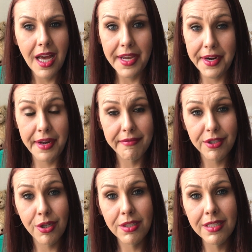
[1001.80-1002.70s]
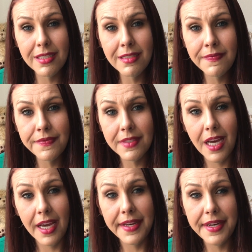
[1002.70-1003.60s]
I didn't have a car.
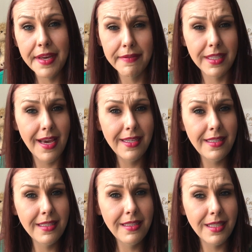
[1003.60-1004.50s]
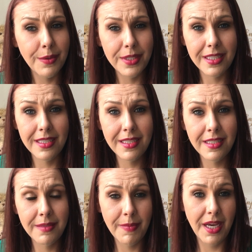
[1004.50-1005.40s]
I didn't have a license.
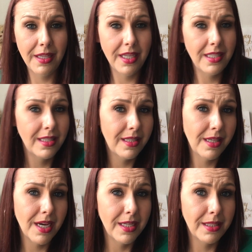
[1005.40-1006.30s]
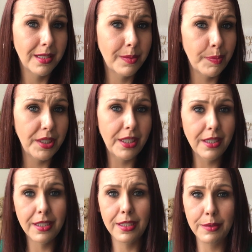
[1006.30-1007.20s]
My license got suspended
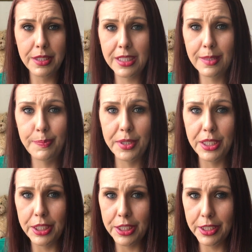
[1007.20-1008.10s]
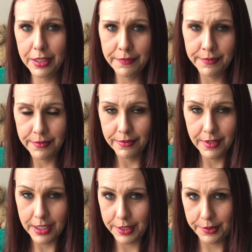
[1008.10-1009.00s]
because I was speeding
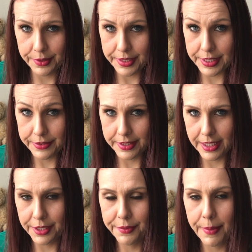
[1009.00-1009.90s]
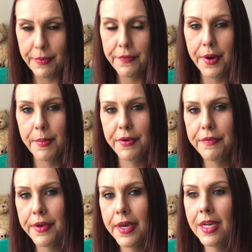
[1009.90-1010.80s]
in North Carolina right before I
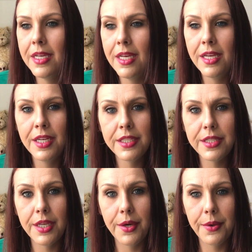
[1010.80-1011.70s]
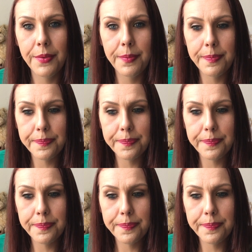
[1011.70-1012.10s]
moved, so